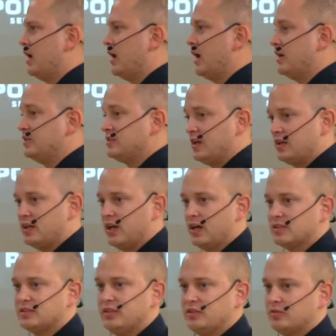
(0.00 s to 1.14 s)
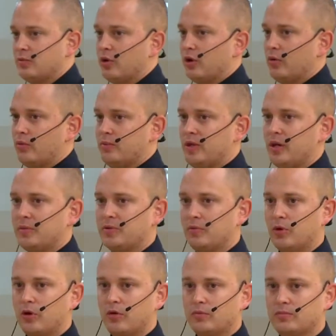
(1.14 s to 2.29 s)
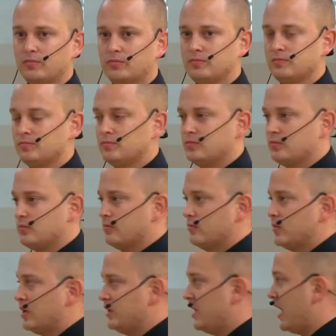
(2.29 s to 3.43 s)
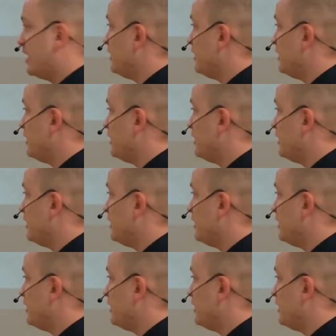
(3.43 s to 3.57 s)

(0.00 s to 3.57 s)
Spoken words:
And said, "Okay, I'll see you tomorrow. We'll meet up tomorrow." That